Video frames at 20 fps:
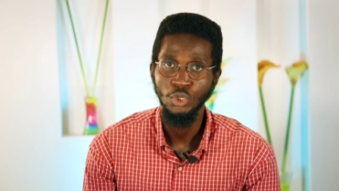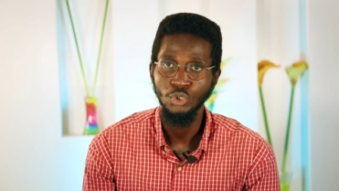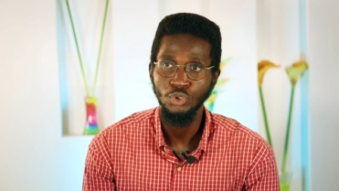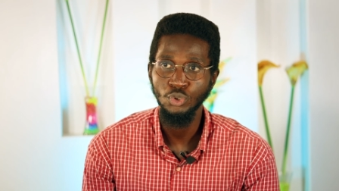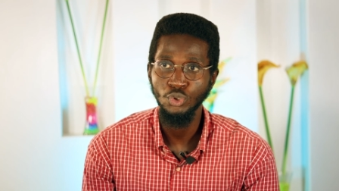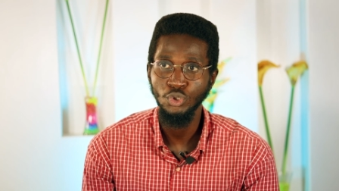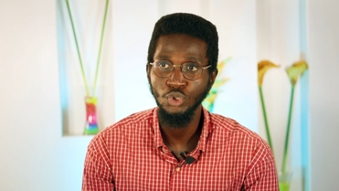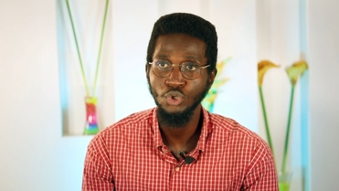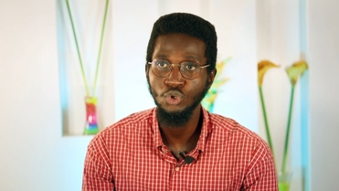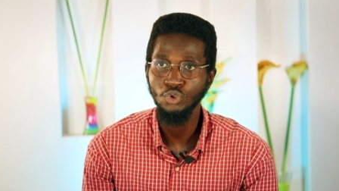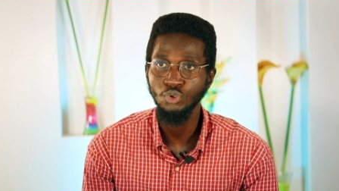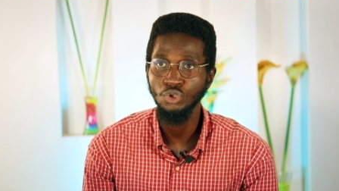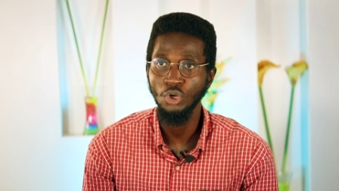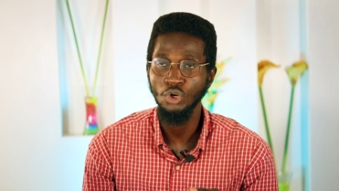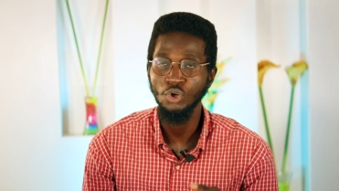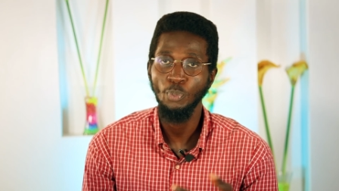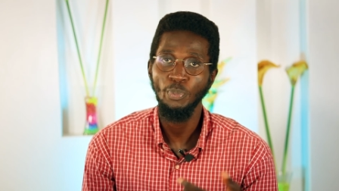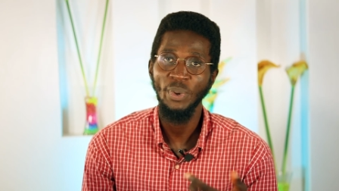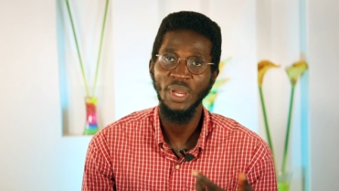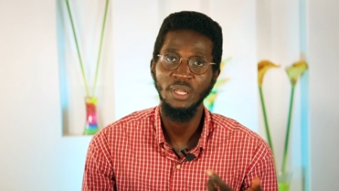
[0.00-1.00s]
So you could
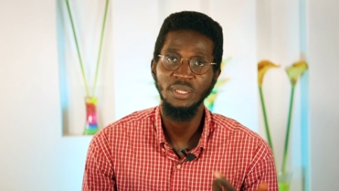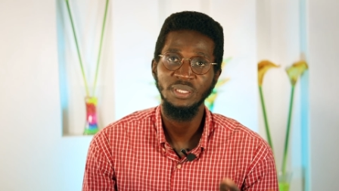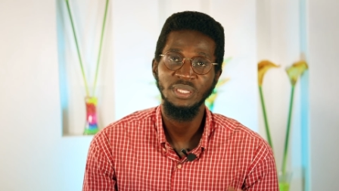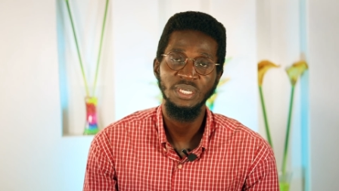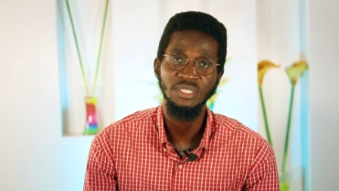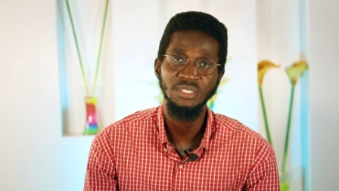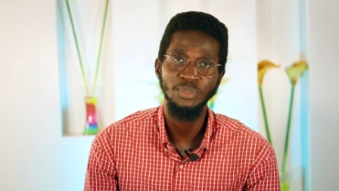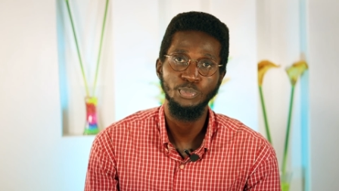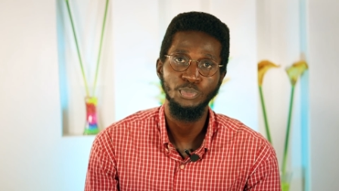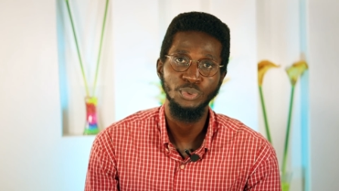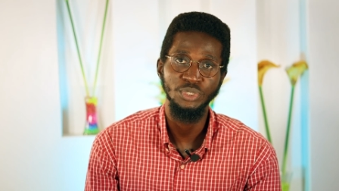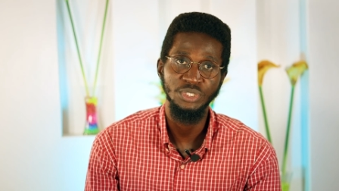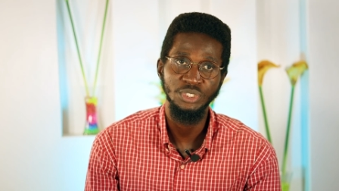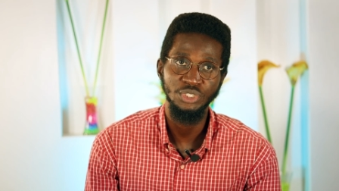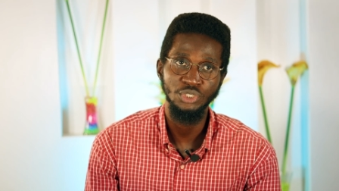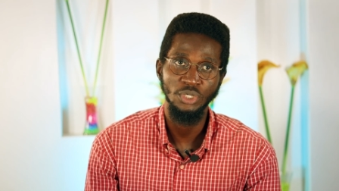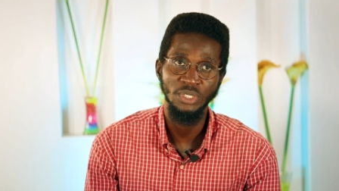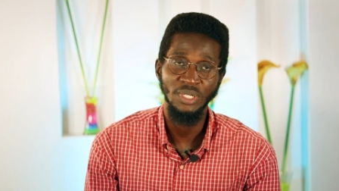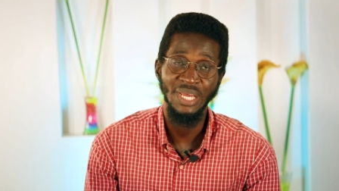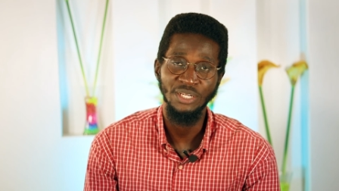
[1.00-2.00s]
occupy a leadership
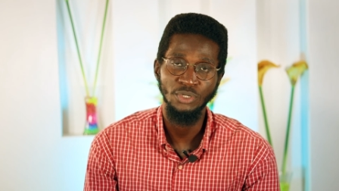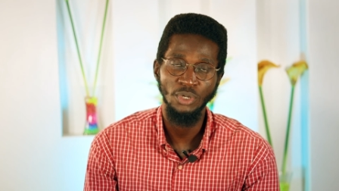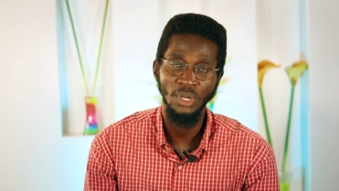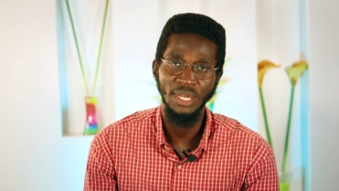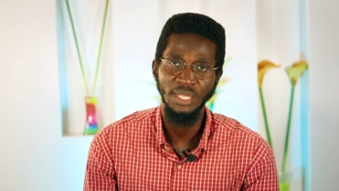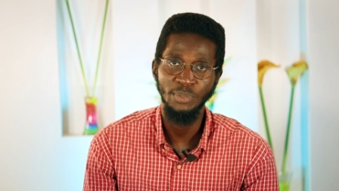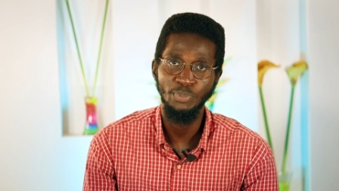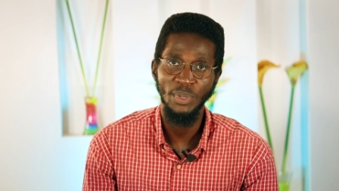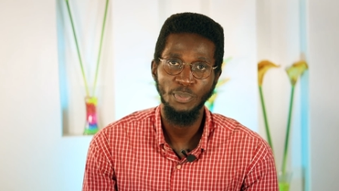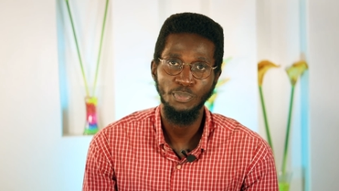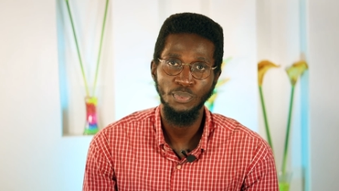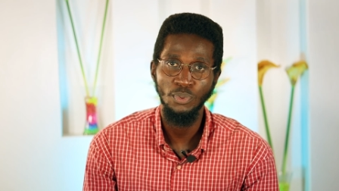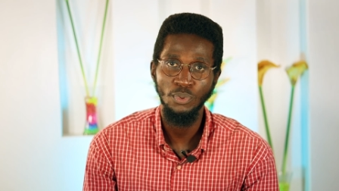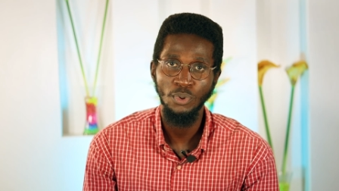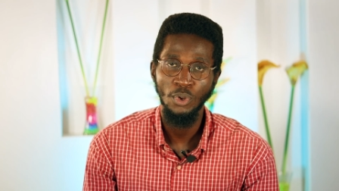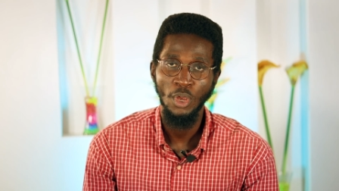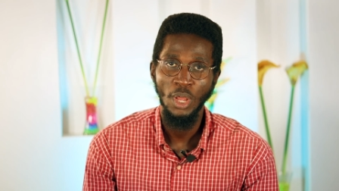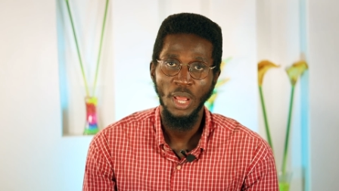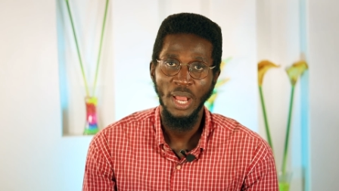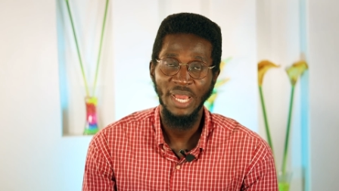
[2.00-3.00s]
position and not lead
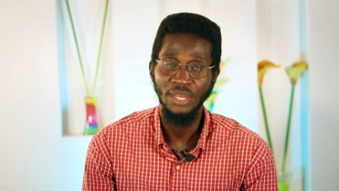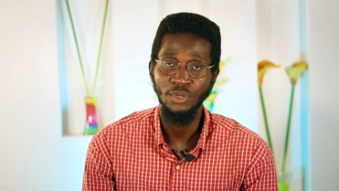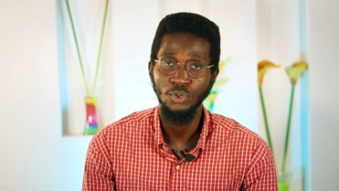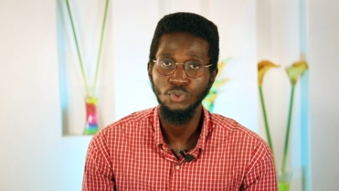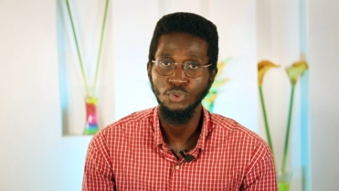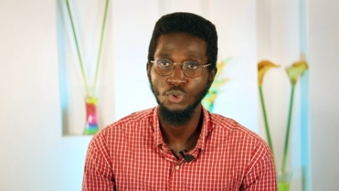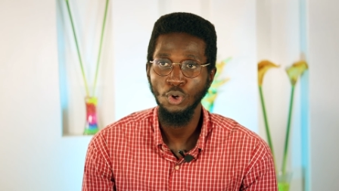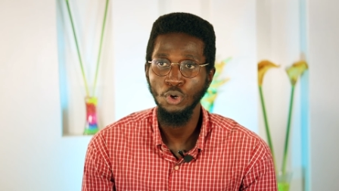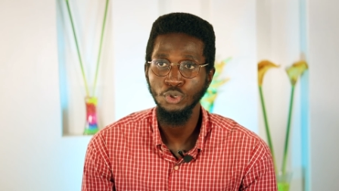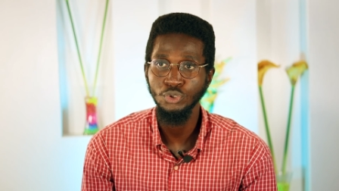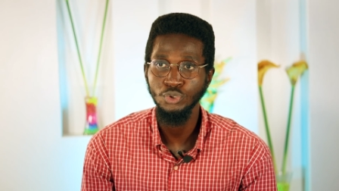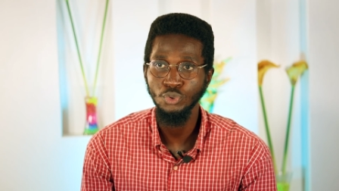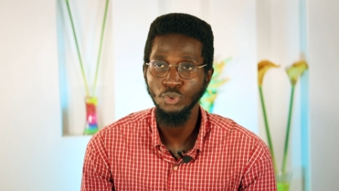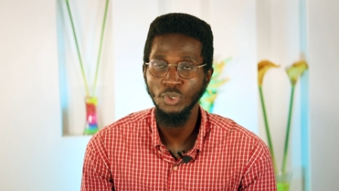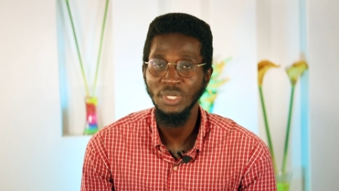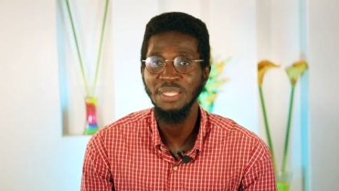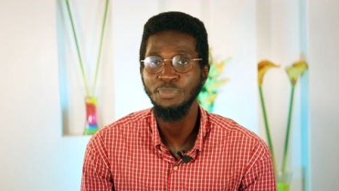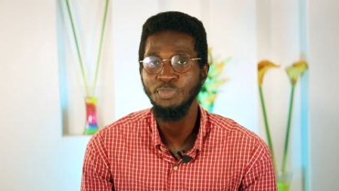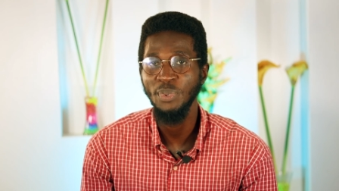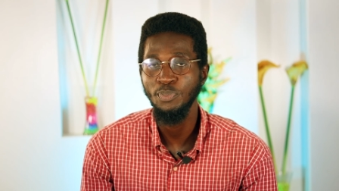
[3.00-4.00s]
people, and you could
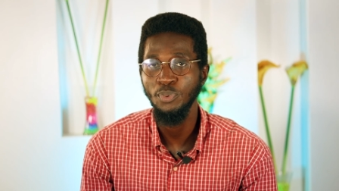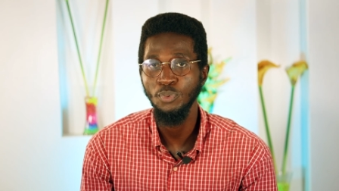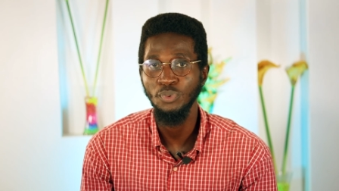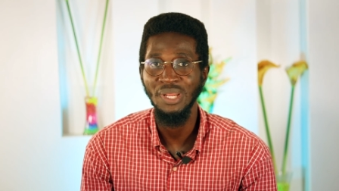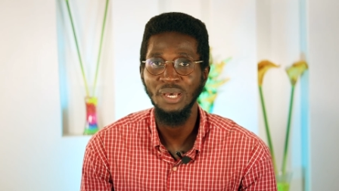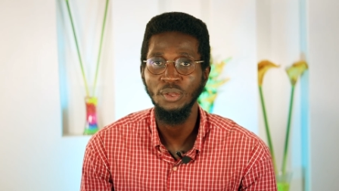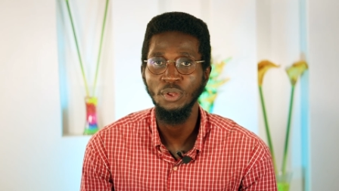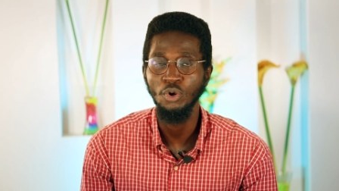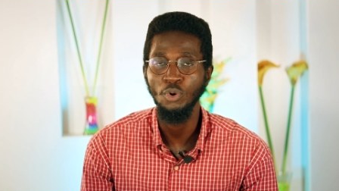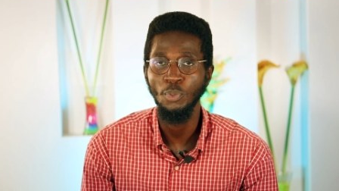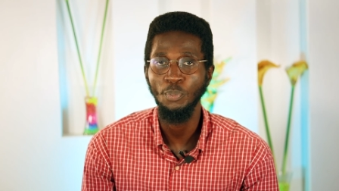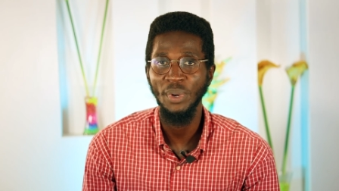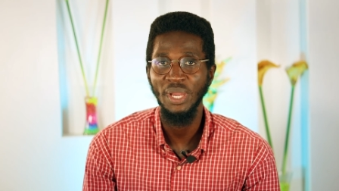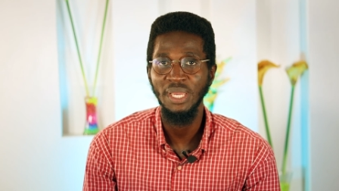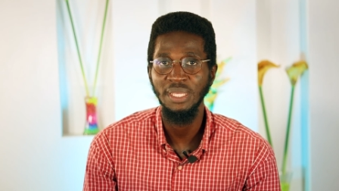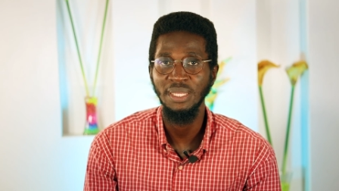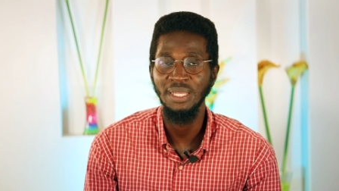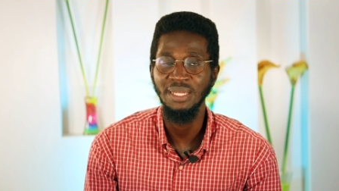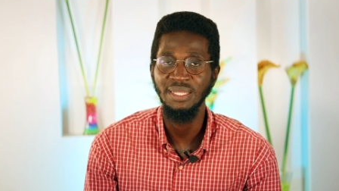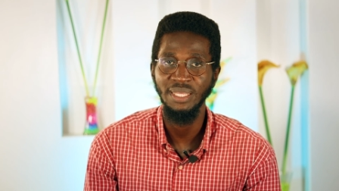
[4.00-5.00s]
also lead people without
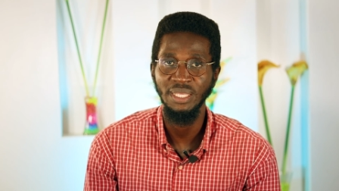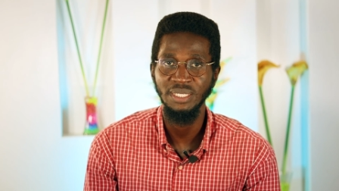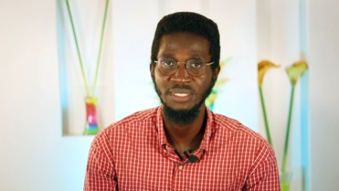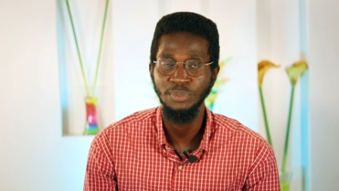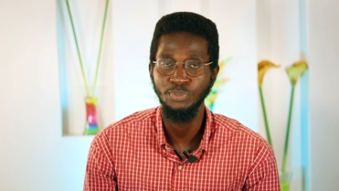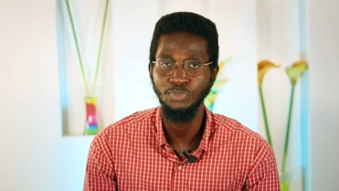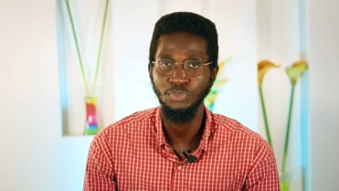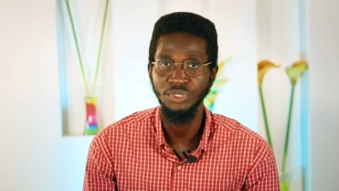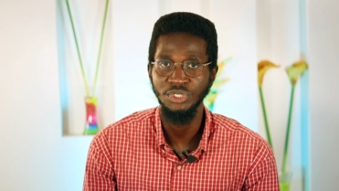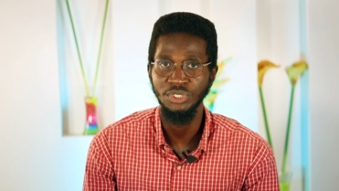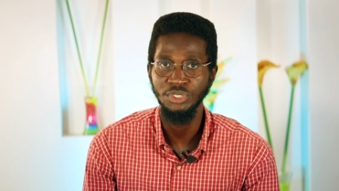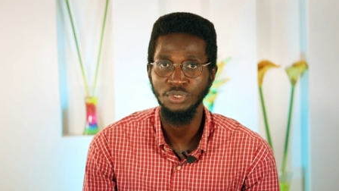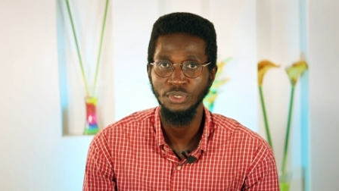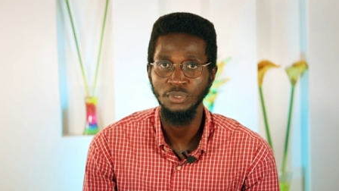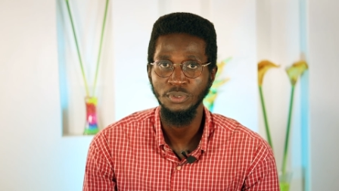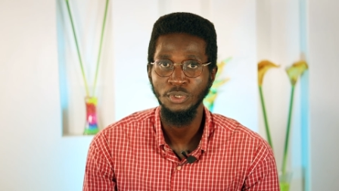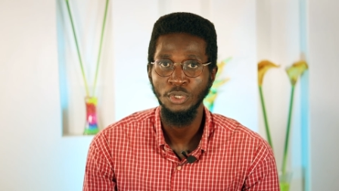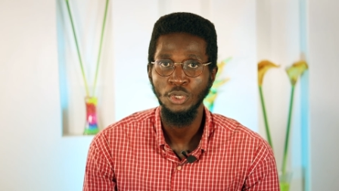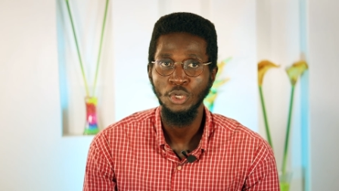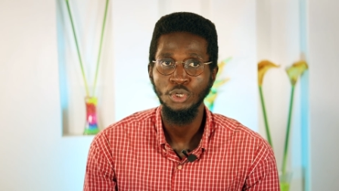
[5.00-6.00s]
occupying a leadership
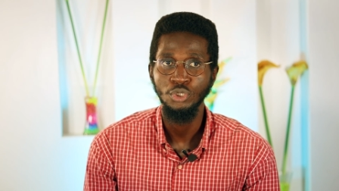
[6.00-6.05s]
position.